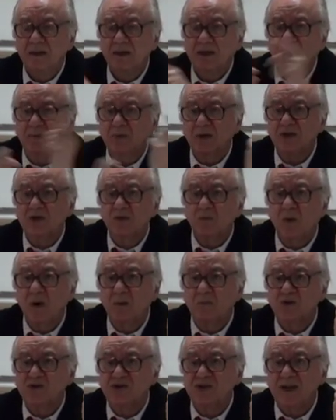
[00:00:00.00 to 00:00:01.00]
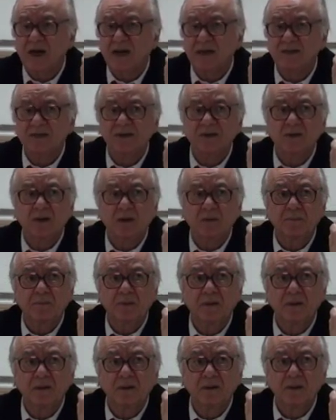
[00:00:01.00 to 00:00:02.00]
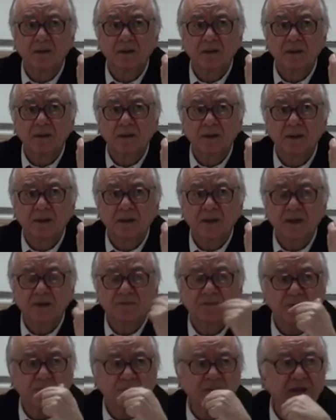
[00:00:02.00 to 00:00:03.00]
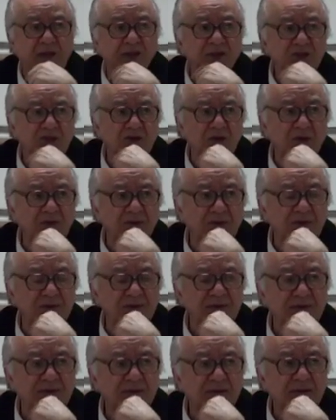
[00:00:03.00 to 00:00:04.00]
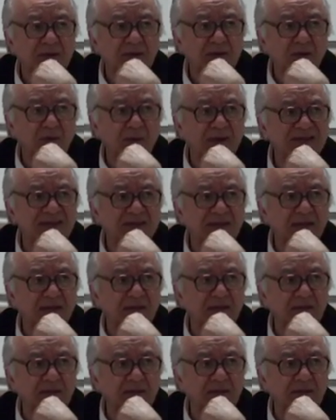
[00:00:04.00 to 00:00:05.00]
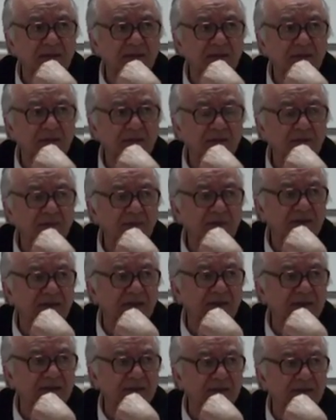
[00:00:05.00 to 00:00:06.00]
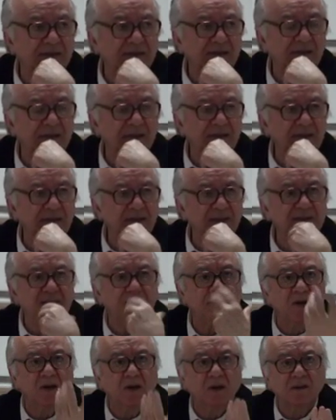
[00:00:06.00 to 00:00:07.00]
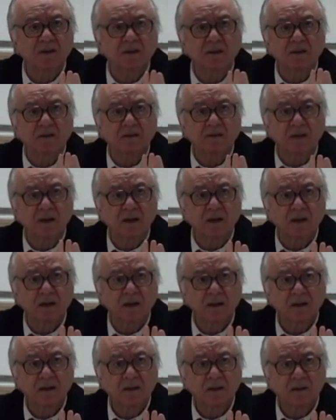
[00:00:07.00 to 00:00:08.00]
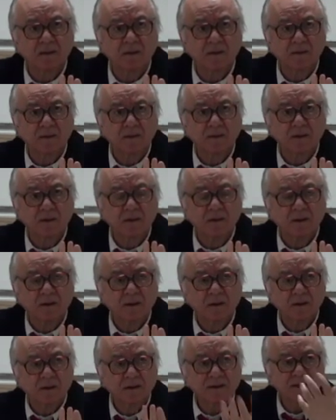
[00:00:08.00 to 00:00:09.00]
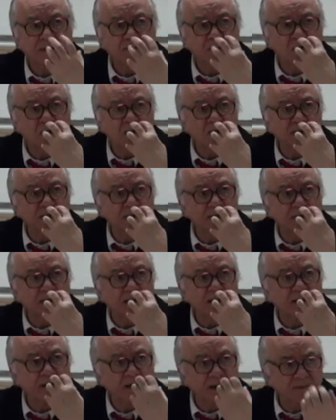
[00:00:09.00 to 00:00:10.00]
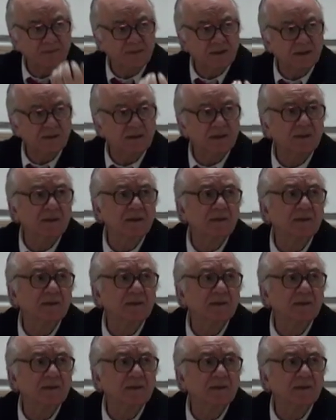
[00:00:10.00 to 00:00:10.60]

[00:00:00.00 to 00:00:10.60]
It was to homogenize Europe. If you read these authors, Western modernity is a monolithic thing is a monolithic entity.